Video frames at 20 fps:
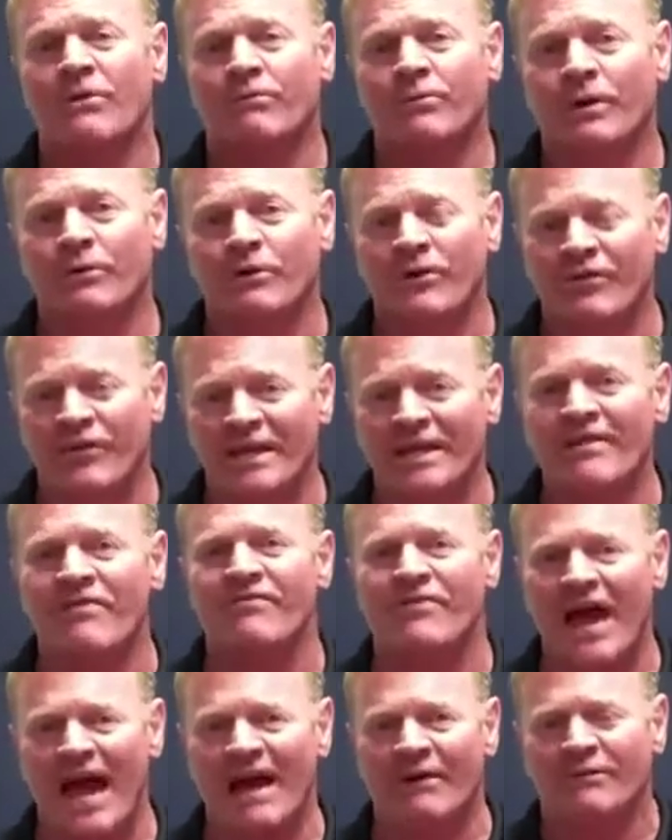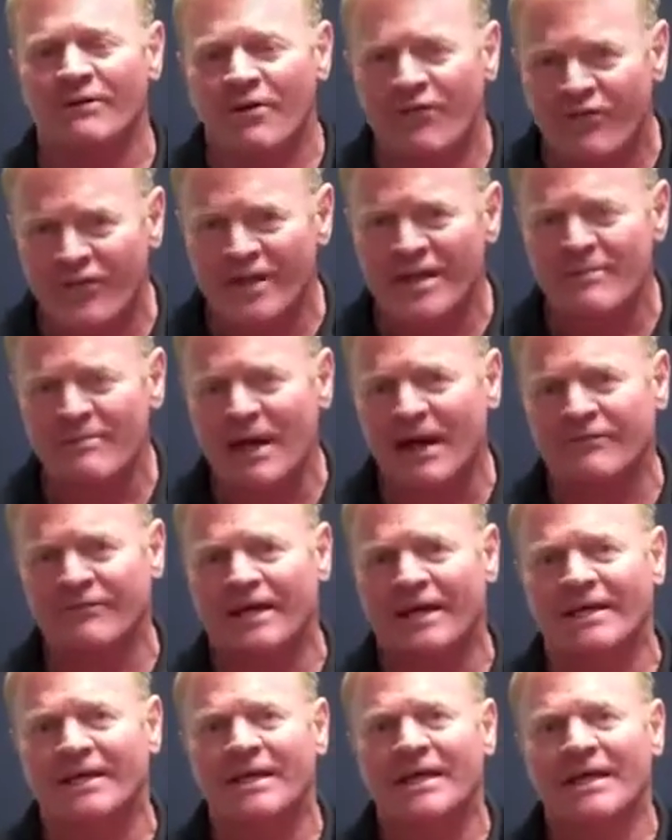But within that, when you think about
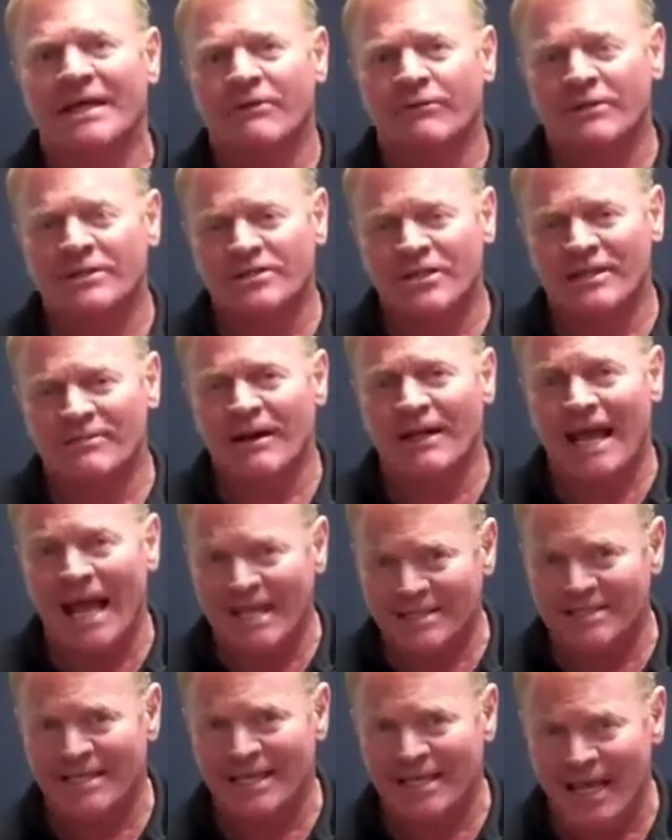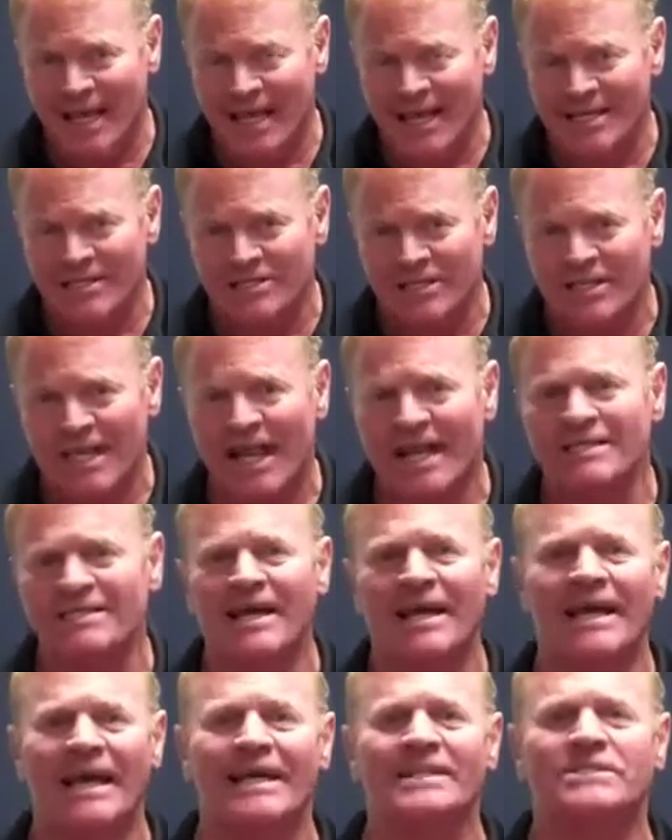that, when you think about
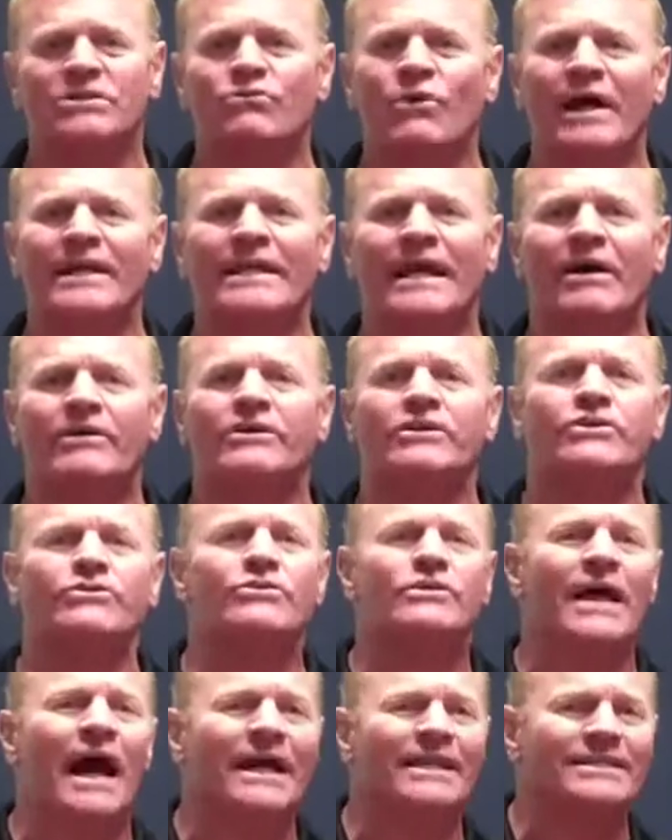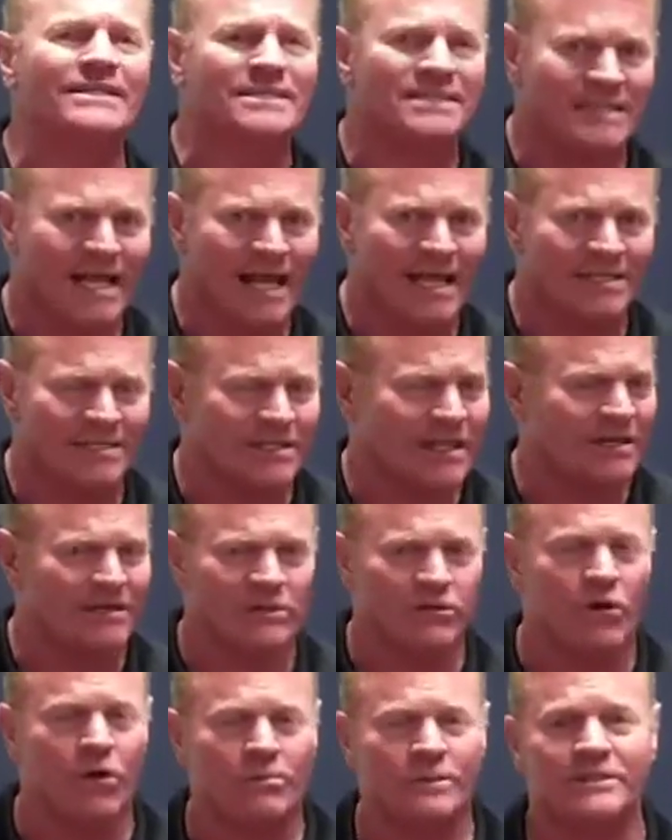anti-aging right now in the United States,
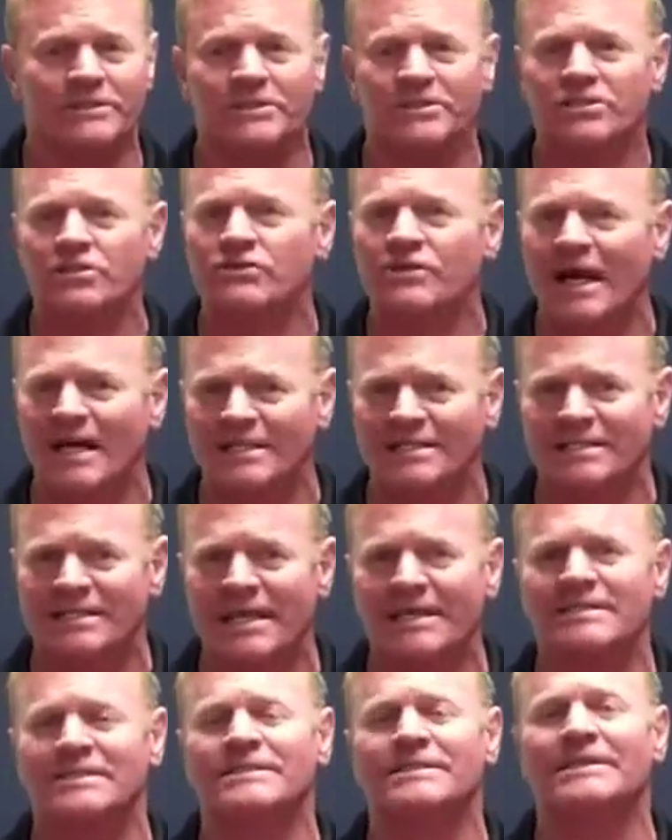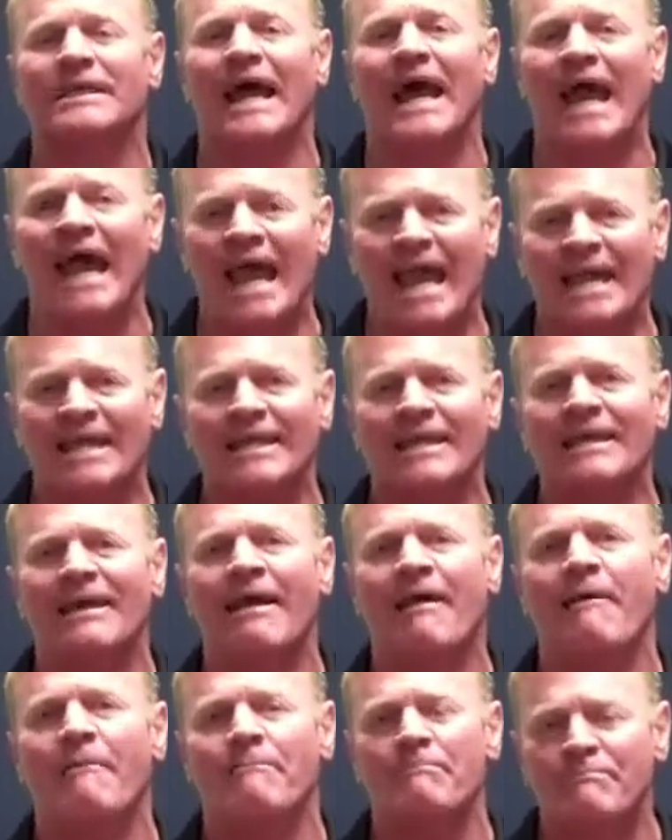not globally, just the United States, is an
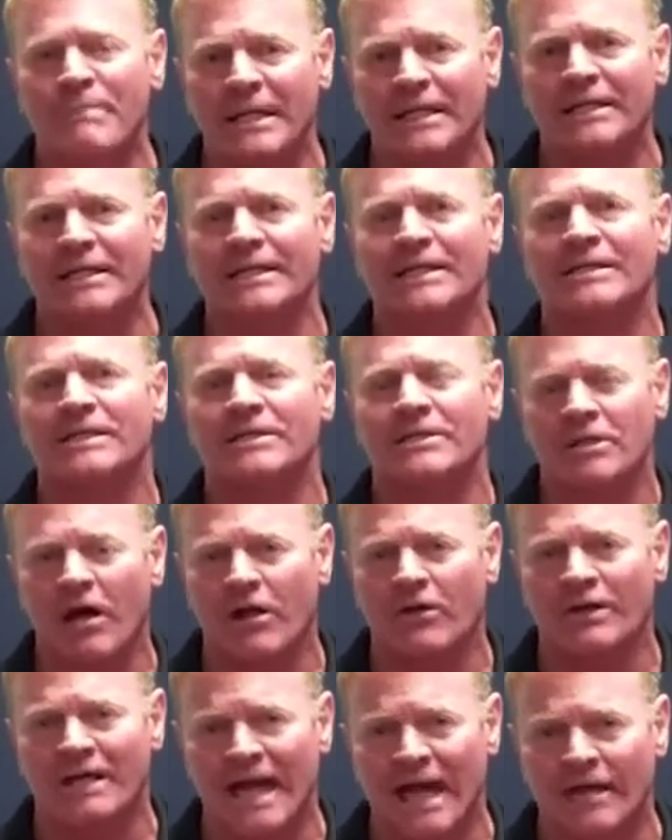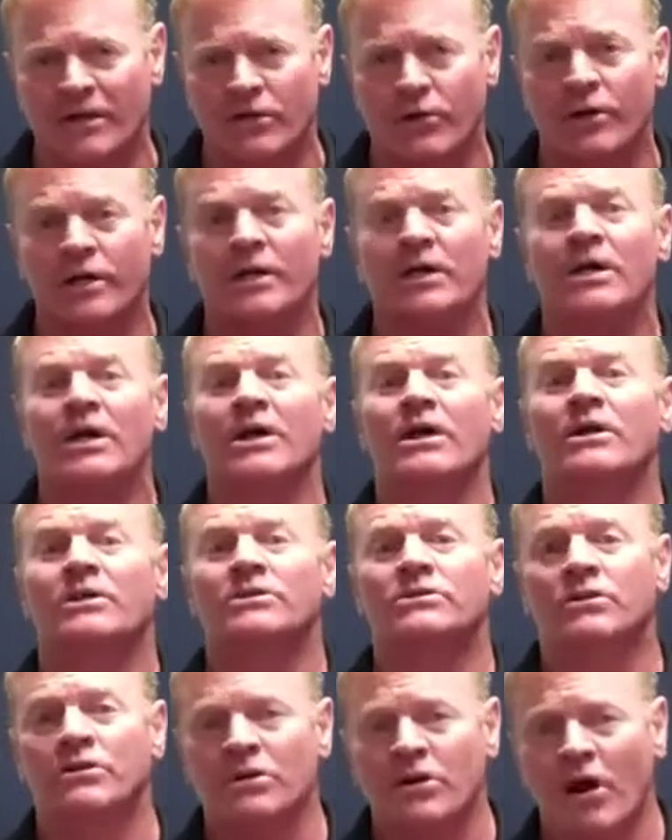$80 billion category,
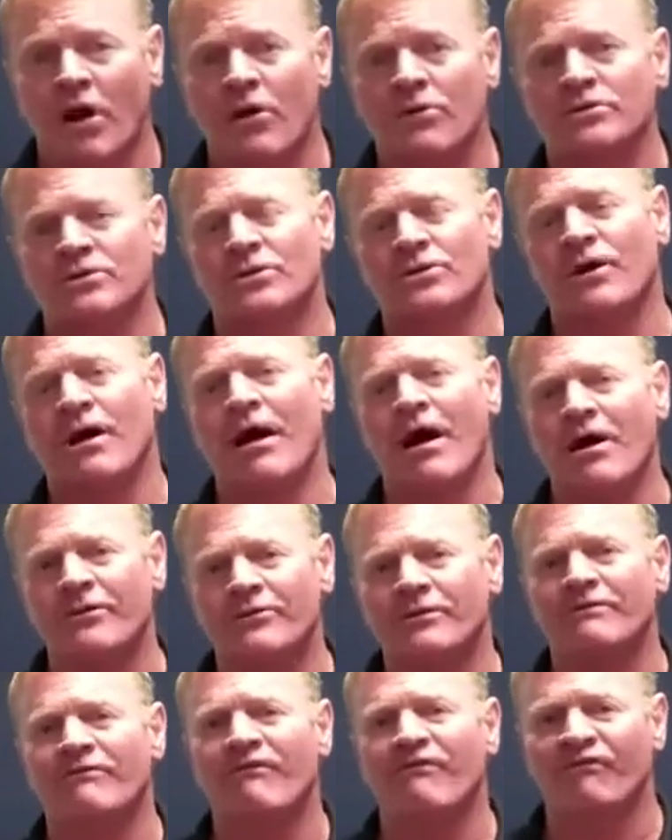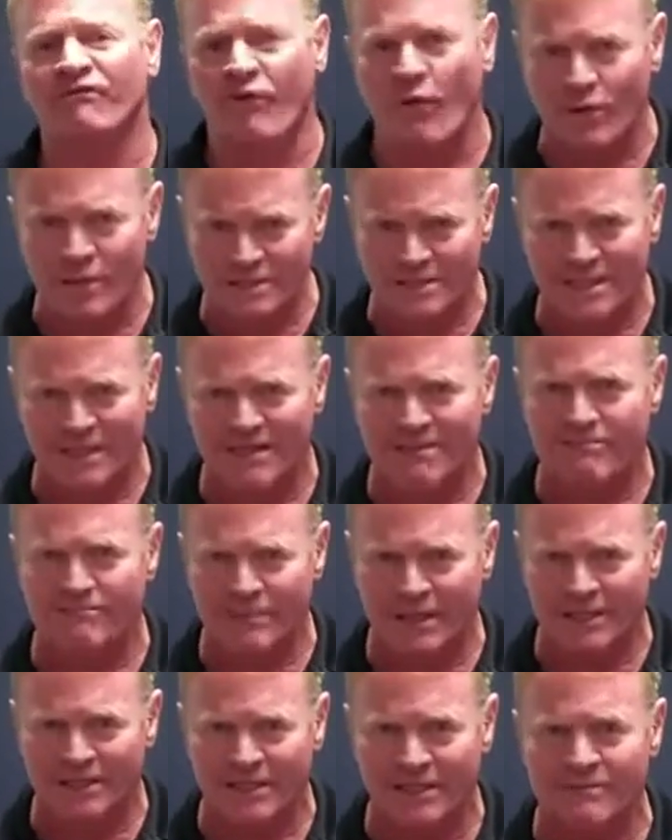to go to $114
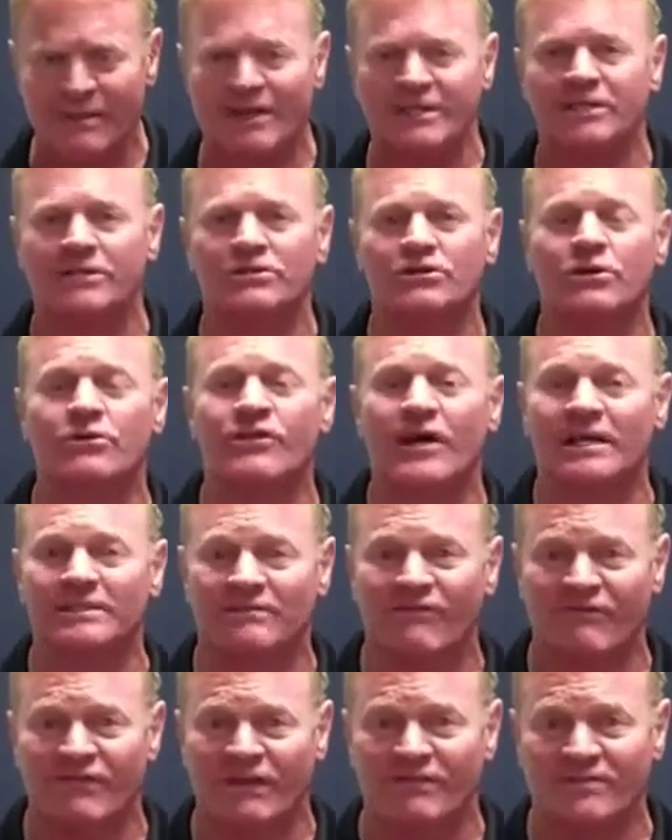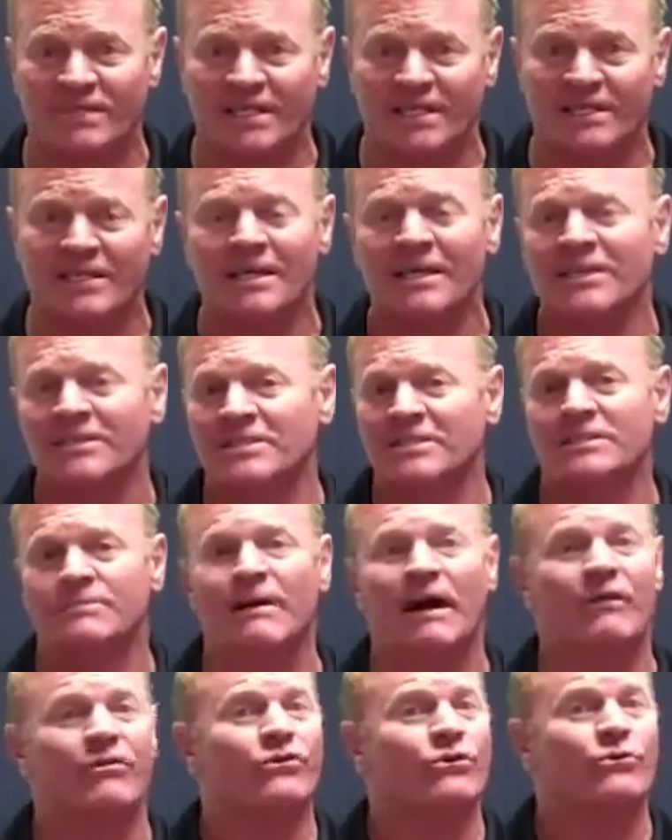billion by the year 2015, just
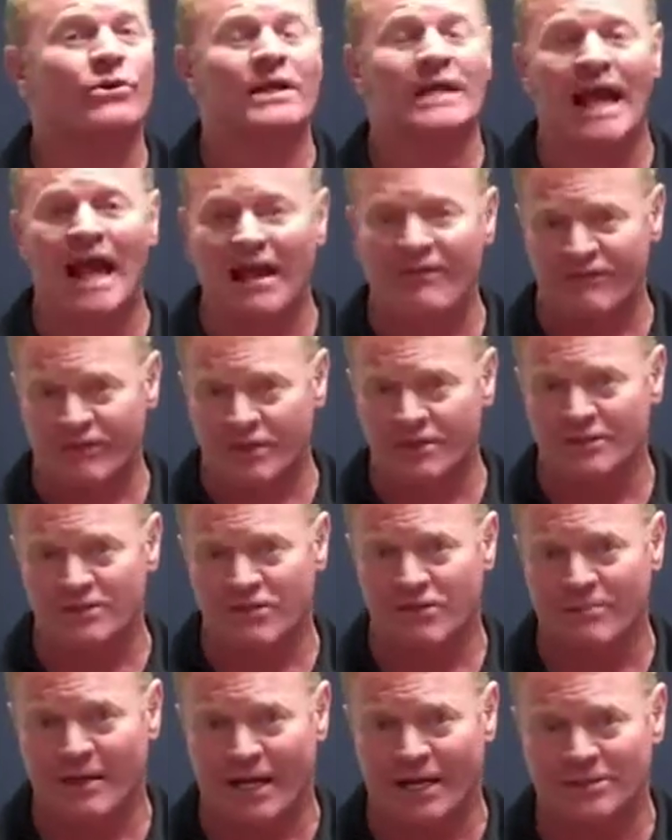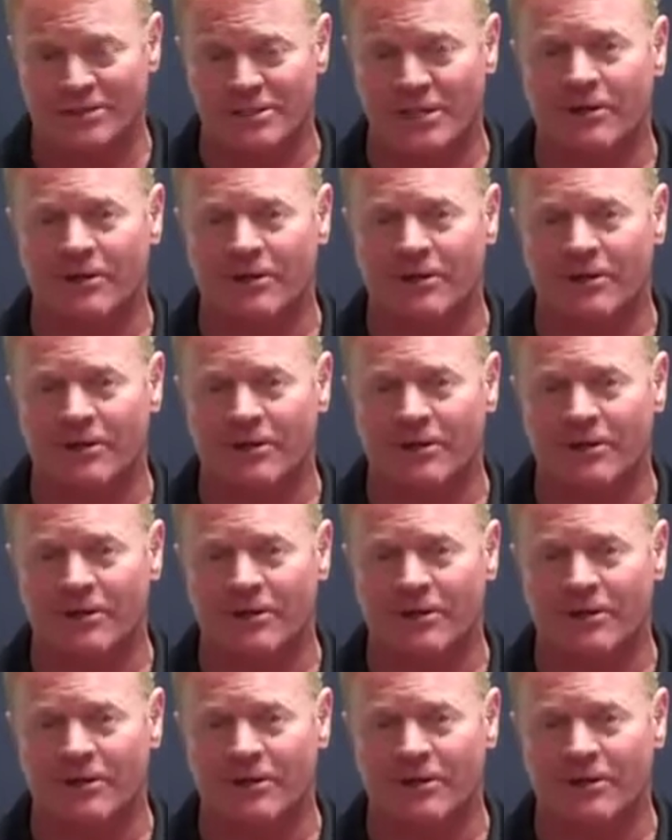about 3.5 years from now.